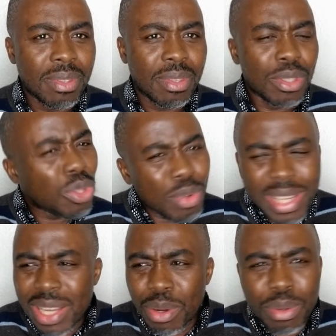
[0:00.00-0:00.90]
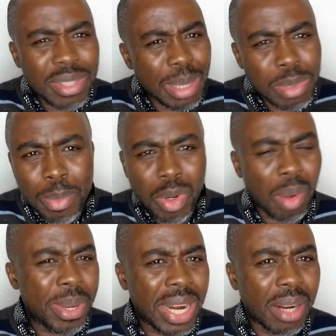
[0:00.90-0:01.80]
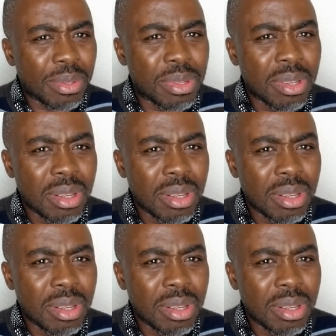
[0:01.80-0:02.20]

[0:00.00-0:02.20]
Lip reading: Nothing good seems to be coming out.